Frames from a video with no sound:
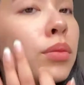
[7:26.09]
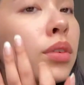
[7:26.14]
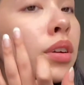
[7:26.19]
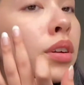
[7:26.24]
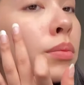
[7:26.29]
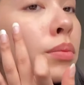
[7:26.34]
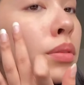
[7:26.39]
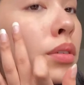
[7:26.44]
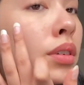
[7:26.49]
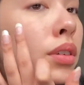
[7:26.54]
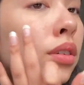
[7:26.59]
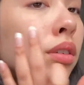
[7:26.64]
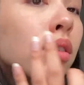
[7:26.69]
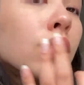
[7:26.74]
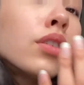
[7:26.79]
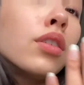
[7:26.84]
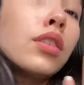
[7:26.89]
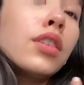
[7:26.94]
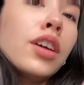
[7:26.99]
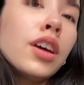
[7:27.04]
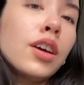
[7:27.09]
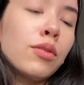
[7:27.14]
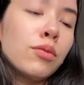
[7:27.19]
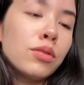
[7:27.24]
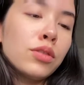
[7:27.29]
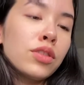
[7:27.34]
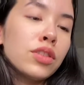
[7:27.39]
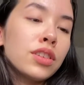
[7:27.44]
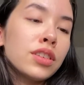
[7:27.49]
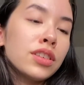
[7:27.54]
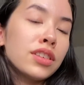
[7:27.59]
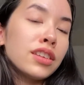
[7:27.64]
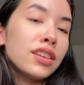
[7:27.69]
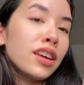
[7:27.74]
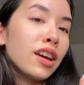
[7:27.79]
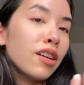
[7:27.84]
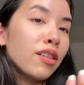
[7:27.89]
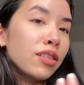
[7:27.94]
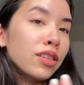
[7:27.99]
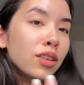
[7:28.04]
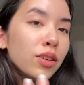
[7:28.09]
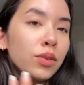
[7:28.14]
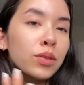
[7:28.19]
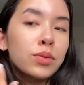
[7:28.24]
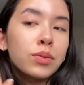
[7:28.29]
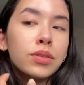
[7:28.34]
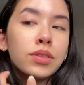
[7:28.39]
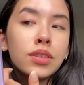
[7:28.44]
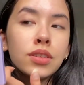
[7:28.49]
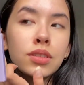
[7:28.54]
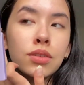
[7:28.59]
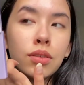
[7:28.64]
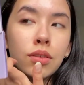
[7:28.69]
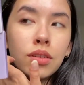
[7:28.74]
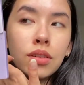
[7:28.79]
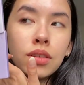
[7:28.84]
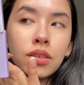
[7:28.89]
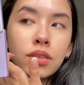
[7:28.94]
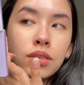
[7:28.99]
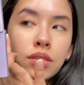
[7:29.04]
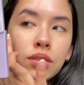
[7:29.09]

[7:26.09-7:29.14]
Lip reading: gonna put it on and we'll just see how it goes once it's on.